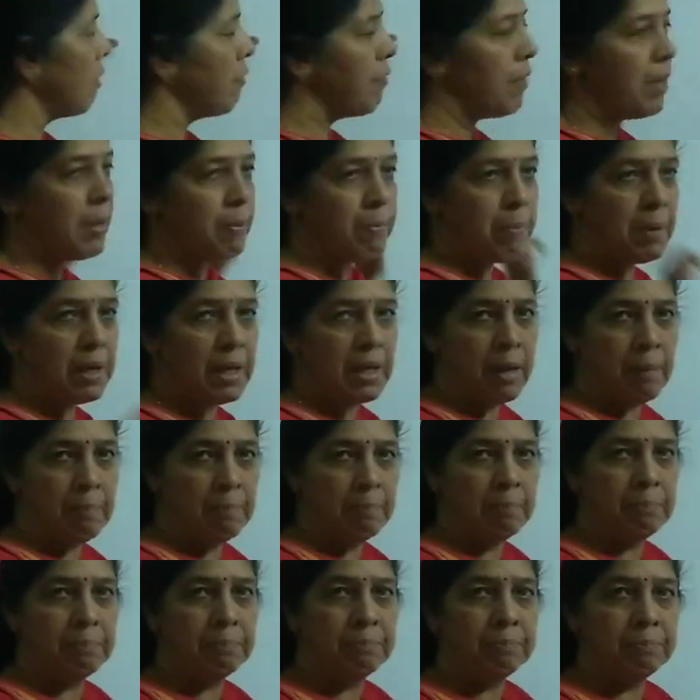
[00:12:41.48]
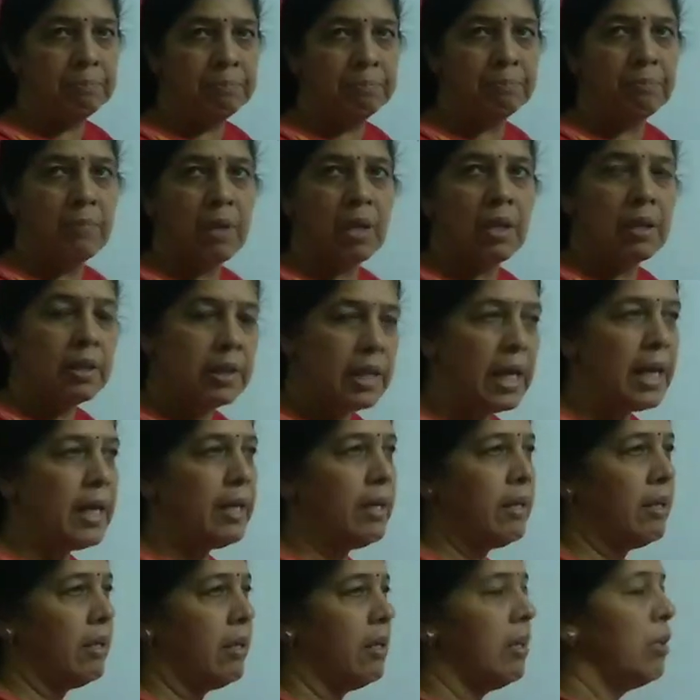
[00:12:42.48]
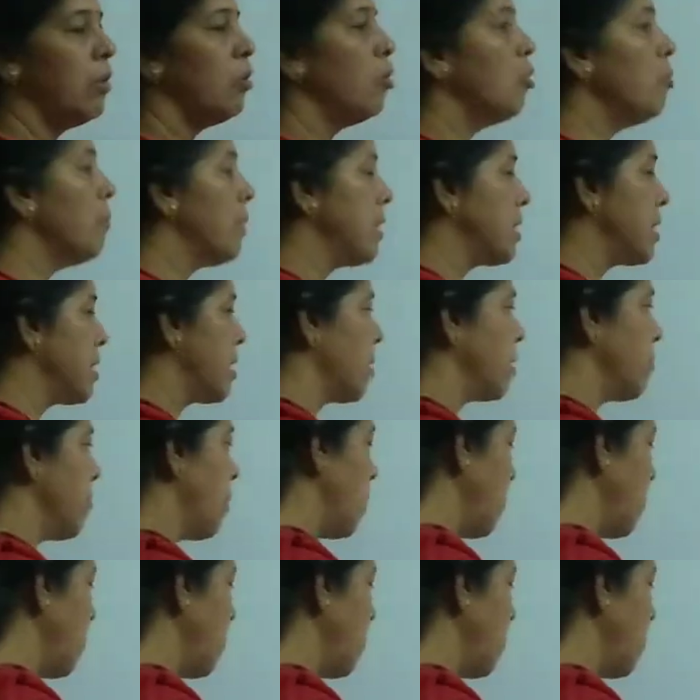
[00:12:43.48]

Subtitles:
equilibrium, then you must